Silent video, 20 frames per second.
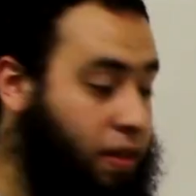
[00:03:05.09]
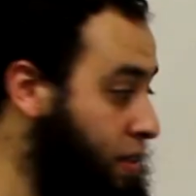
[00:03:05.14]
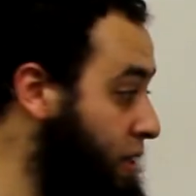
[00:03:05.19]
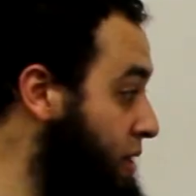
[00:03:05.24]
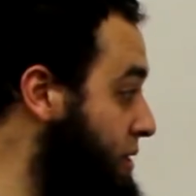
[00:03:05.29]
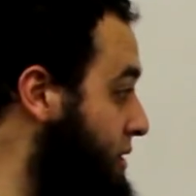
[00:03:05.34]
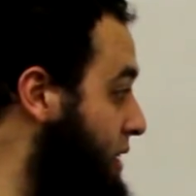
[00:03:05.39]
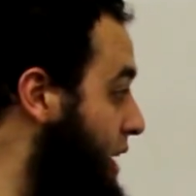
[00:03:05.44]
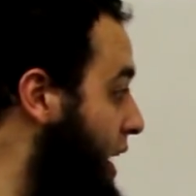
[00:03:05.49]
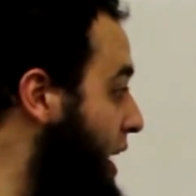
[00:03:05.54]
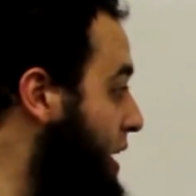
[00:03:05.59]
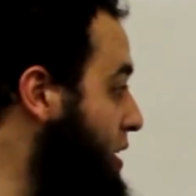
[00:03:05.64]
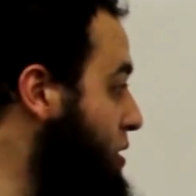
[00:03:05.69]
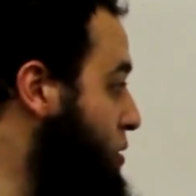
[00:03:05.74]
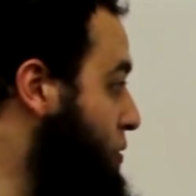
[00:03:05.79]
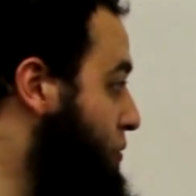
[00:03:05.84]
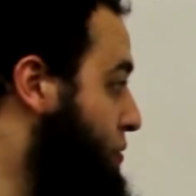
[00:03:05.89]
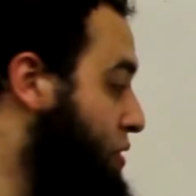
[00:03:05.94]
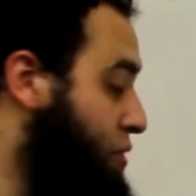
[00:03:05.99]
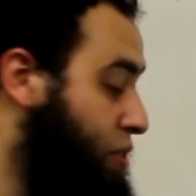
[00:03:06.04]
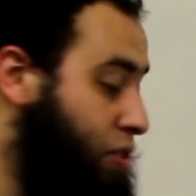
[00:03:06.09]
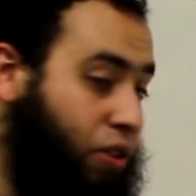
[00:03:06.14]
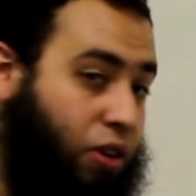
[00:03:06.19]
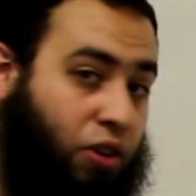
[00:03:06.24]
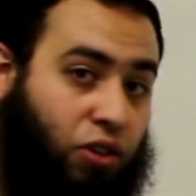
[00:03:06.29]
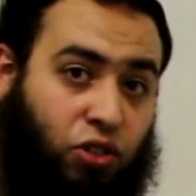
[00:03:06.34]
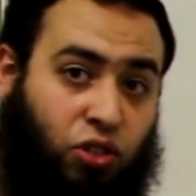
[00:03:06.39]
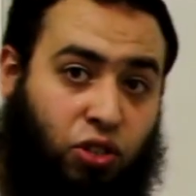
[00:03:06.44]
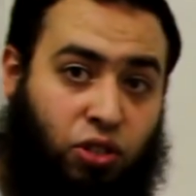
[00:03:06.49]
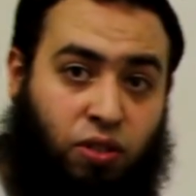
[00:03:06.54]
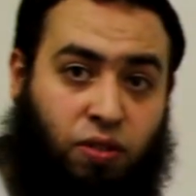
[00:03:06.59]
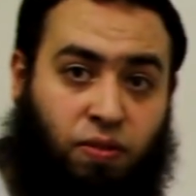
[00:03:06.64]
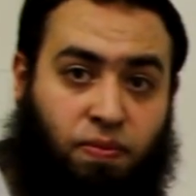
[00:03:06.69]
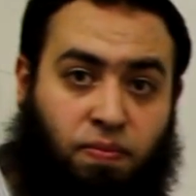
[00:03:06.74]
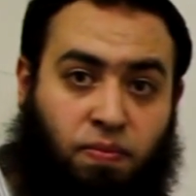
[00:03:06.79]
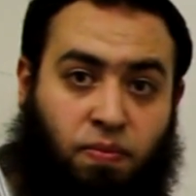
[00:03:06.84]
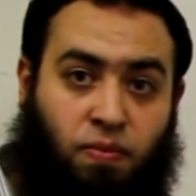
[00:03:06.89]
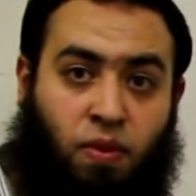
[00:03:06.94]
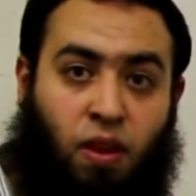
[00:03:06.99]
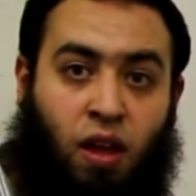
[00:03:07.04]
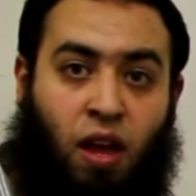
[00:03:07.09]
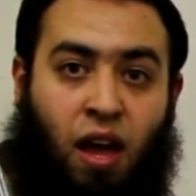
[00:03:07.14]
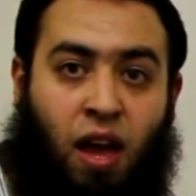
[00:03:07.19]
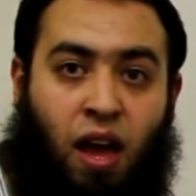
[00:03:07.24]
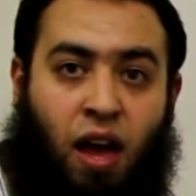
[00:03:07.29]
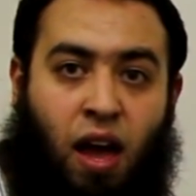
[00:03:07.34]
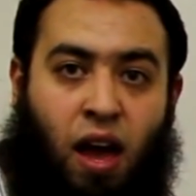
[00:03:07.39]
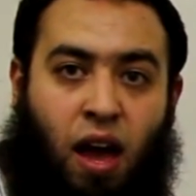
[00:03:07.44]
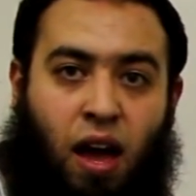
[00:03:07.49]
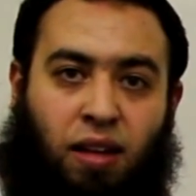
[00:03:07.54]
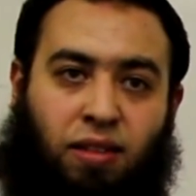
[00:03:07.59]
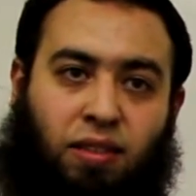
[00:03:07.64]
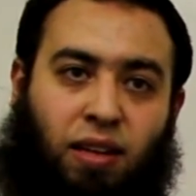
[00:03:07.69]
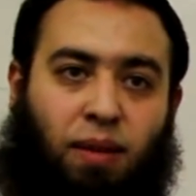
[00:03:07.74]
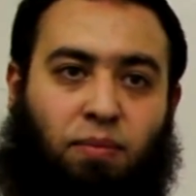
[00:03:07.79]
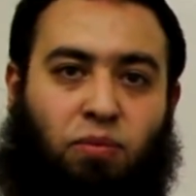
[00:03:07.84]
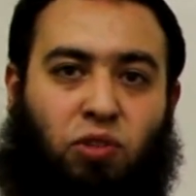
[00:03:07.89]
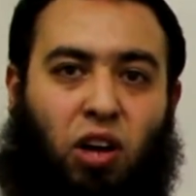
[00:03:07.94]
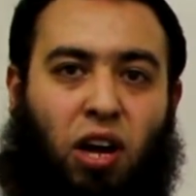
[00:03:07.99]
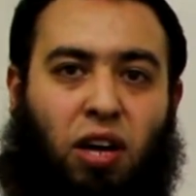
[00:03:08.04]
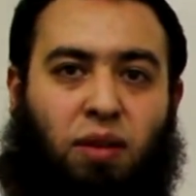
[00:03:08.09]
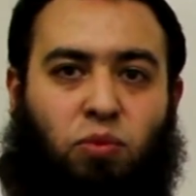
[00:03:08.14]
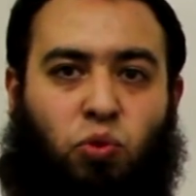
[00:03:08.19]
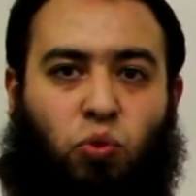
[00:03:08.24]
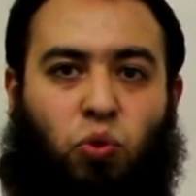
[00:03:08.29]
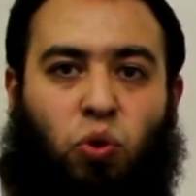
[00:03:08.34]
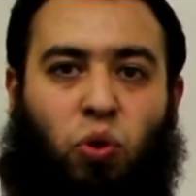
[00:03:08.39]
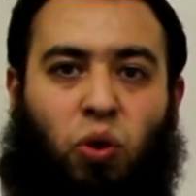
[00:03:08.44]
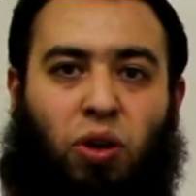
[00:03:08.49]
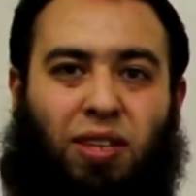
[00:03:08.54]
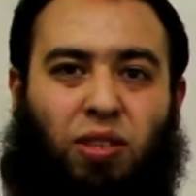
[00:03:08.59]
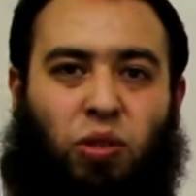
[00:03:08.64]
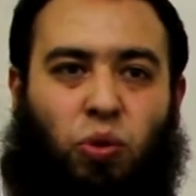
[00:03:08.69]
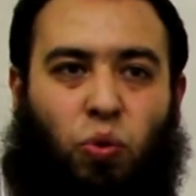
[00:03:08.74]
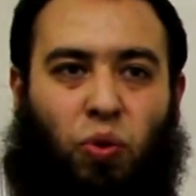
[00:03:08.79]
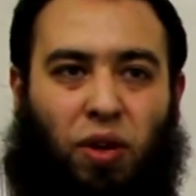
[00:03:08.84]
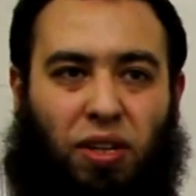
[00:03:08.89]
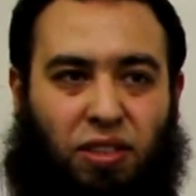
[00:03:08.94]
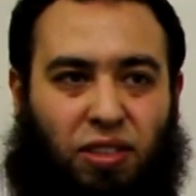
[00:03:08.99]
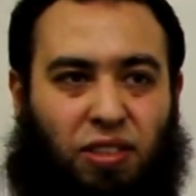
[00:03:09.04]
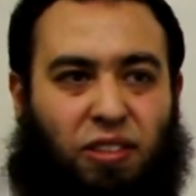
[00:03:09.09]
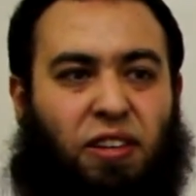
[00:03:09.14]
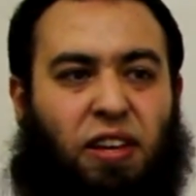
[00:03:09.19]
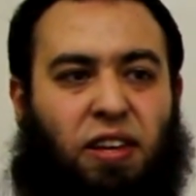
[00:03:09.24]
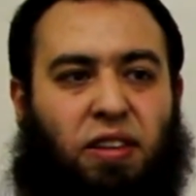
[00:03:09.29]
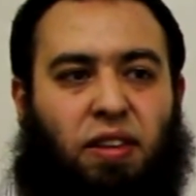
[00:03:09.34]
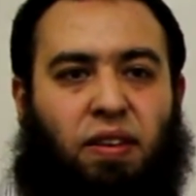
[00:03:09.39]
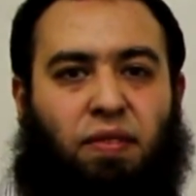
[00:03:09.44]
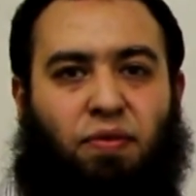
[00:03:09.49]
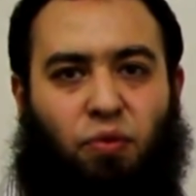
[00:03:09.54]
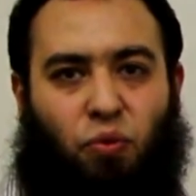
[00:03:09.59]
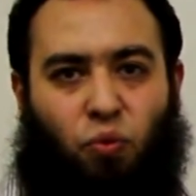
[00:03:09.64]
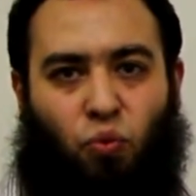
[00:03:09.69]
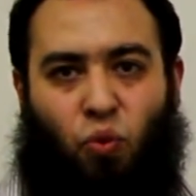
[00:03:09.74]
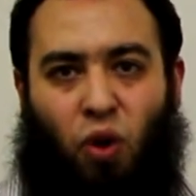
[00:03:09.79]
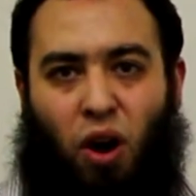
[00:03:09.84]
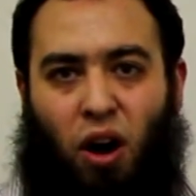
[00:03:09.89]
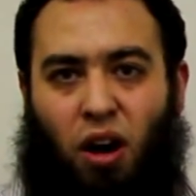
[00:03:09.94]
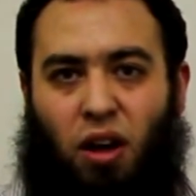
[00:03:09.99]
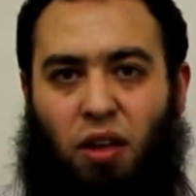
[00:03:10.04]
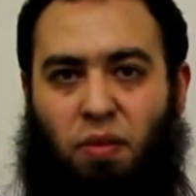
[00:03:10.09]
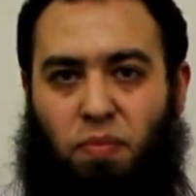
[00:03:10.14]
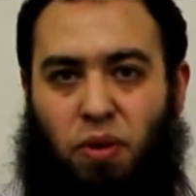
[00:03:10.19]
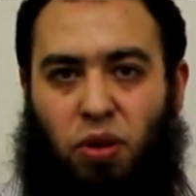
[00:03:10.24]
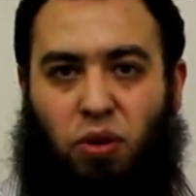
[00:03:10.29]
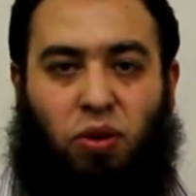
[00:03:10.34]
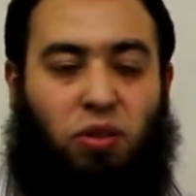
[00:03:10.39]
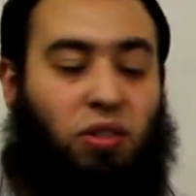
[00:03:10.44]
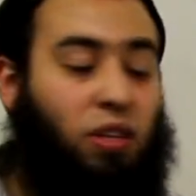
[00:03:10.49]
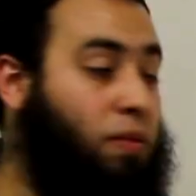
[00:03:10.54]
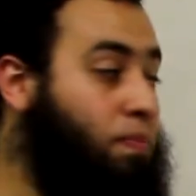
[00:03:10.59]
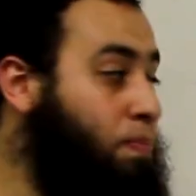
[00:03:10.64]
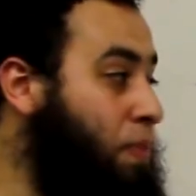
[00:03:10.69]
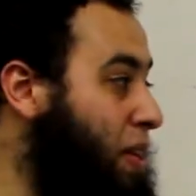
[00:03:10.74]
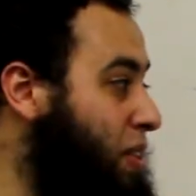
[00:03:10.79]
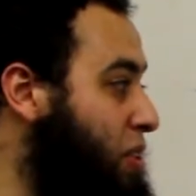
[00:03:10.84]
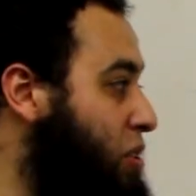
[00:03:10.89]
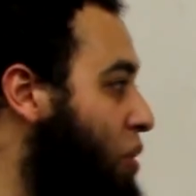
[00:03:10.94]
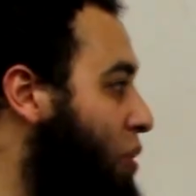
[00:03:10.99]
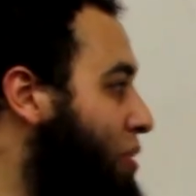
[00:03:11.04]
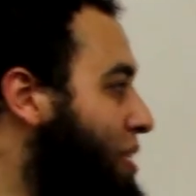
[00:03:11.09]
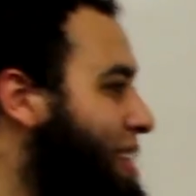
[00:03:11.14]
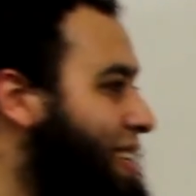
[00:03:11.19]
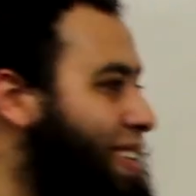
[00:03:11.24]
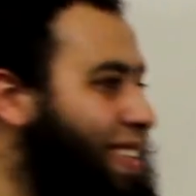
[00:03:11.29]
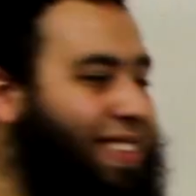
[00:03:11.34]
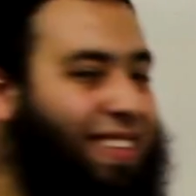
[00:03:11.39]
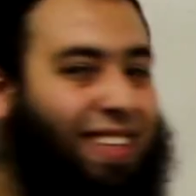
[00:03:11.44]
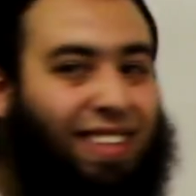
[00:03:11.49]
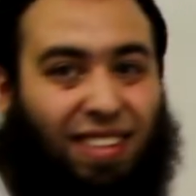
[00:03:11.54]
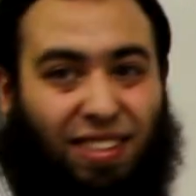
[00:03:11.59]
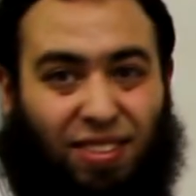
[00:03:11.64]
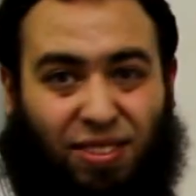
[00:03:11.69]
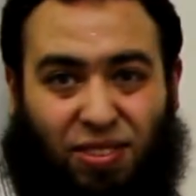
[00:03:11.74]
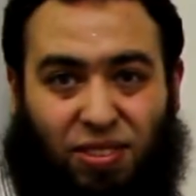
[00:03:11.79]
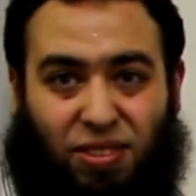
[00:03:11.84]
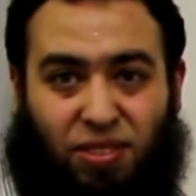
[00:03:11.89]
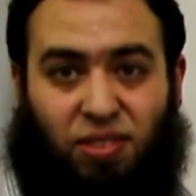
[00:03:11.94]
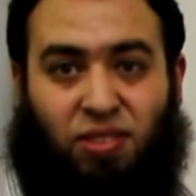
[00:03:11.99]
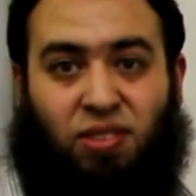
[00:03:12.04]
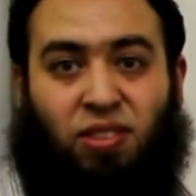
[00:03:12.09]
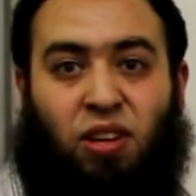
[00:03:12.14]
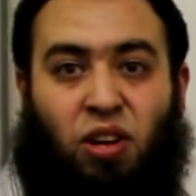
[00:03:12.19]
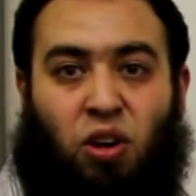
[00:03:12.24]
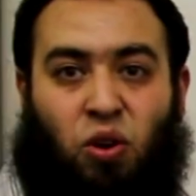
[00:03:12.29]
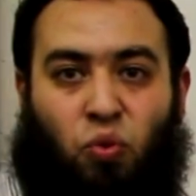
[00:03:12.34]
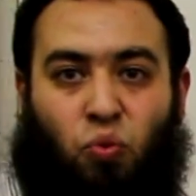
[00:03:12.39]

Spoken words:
This kind of research, sometimes we call it quantitative. Why? Because it's based on statistics.